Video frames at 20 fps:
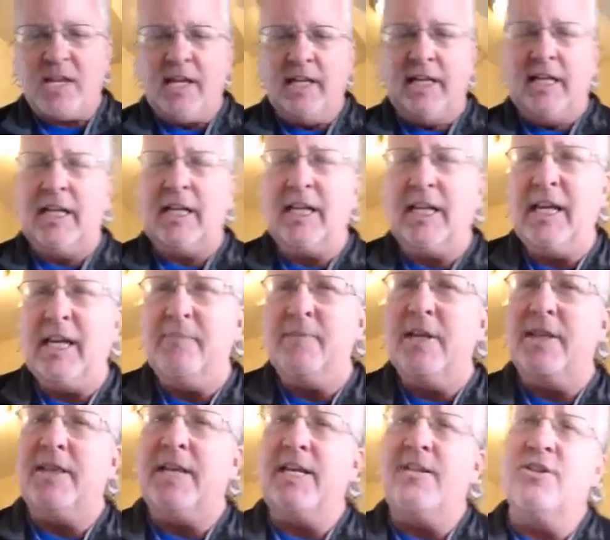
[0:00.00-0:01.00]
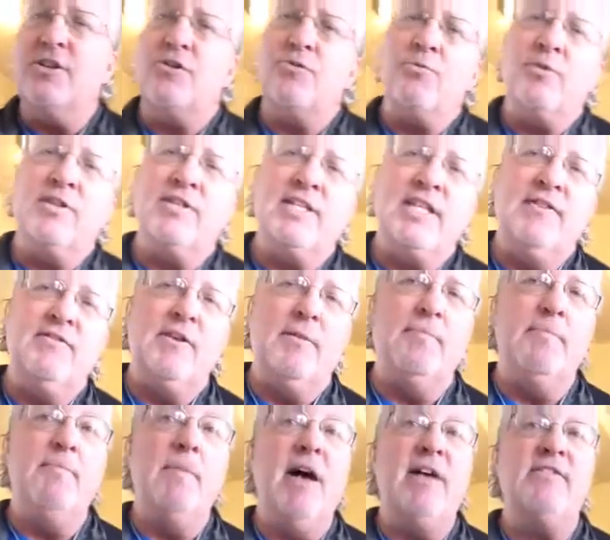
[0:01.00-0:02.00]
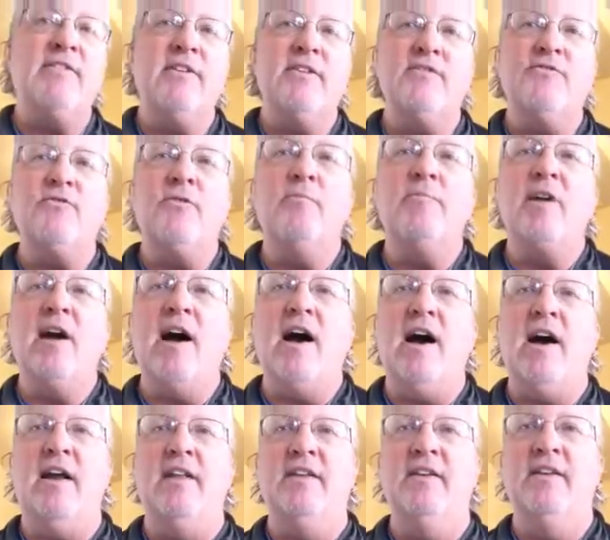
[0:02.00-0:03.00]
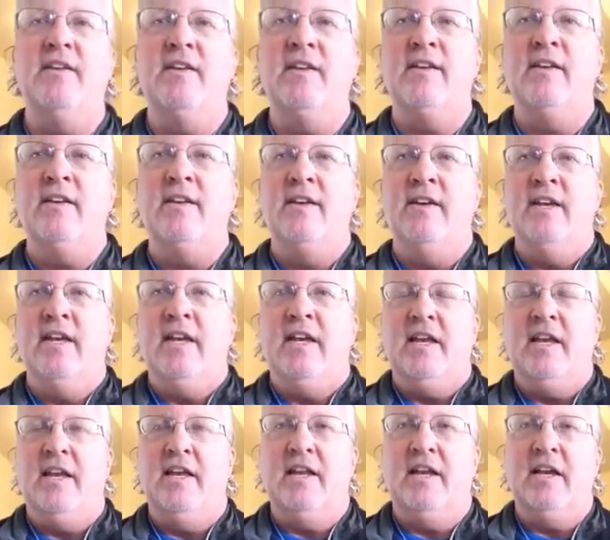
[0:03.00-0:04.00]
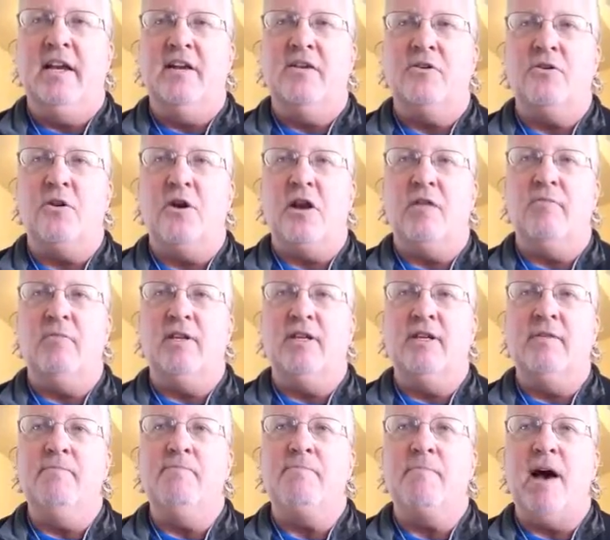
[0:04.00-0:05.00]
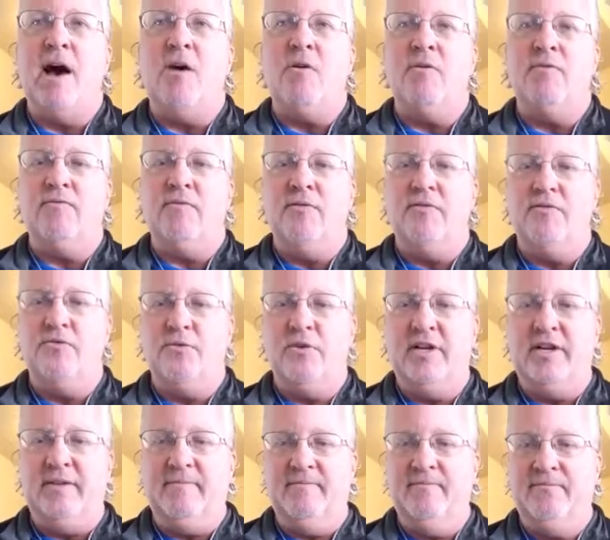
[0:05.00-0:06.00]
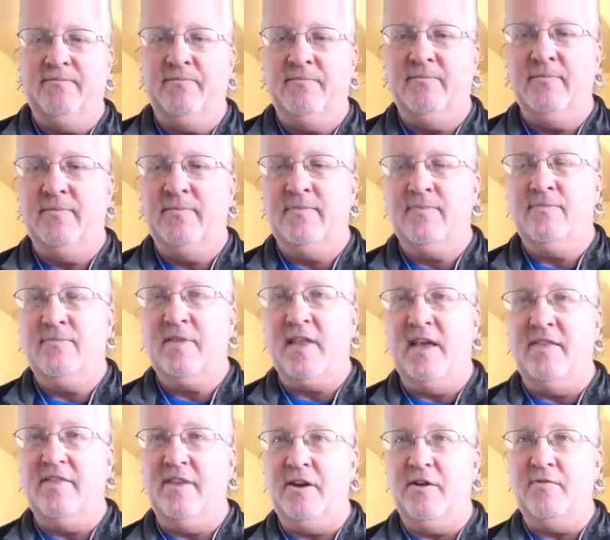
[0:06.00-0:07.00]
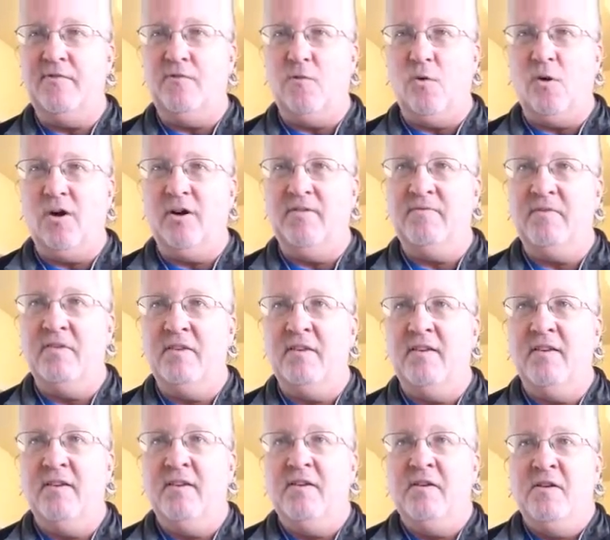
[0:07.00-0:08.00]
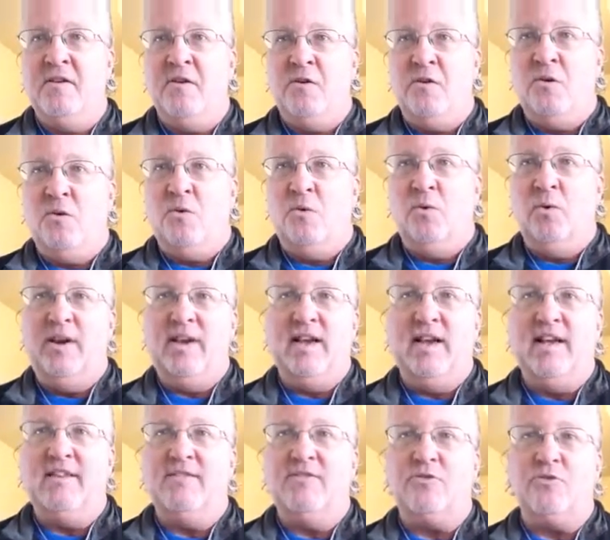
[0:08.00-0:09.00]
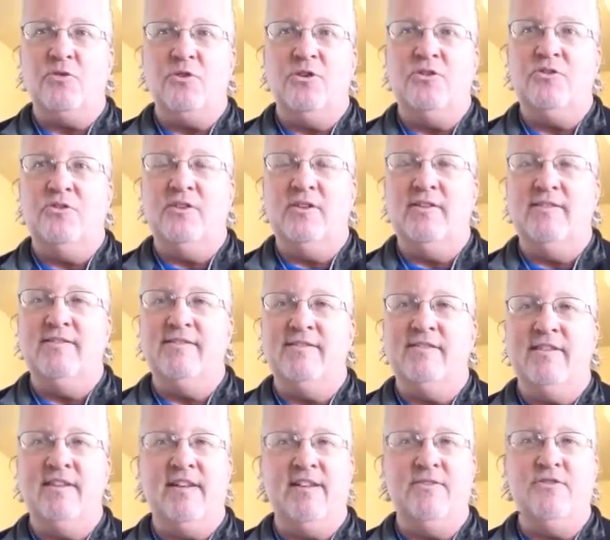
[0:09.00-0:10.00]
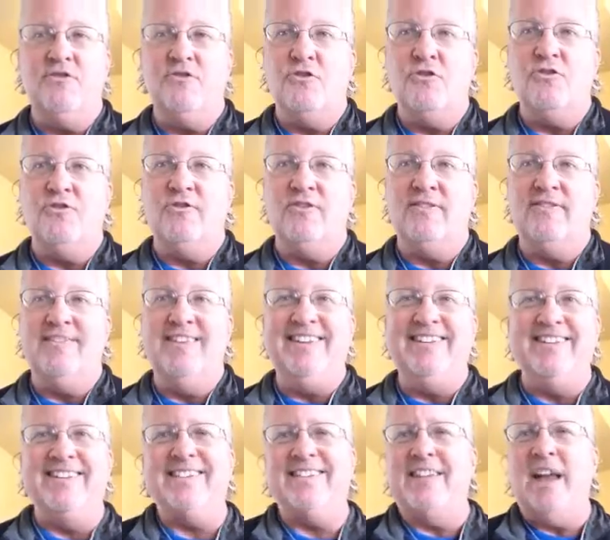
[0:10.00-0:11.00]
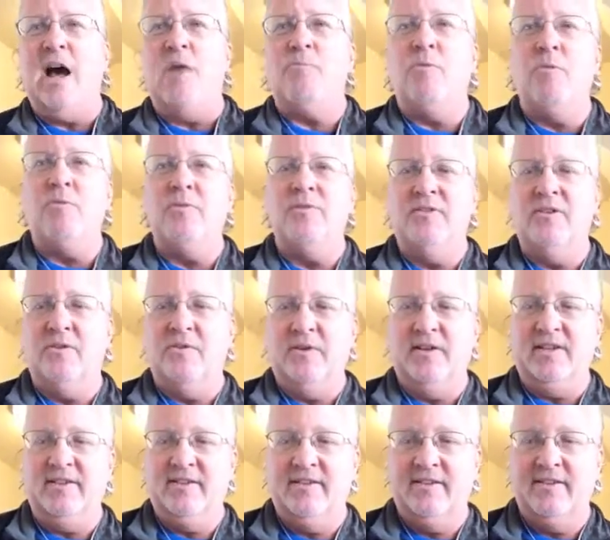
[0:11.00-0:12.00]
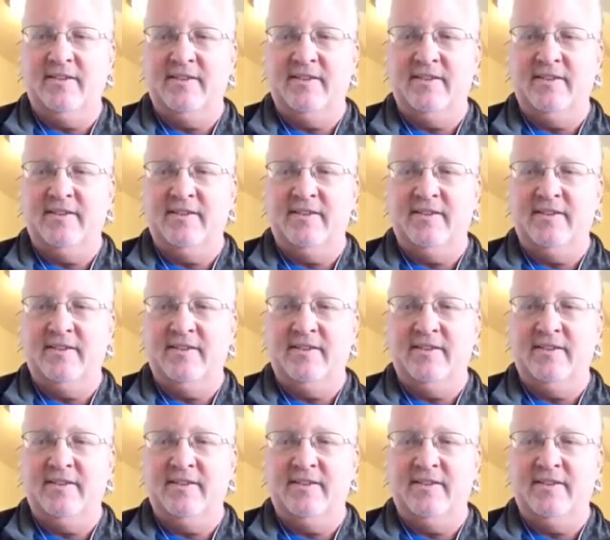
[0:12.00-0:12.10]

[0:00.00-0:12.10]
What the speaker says: and claim that they just received a message from God in an incredibly powerful dream, and therefore we as Christians and churches need to stop what we're doing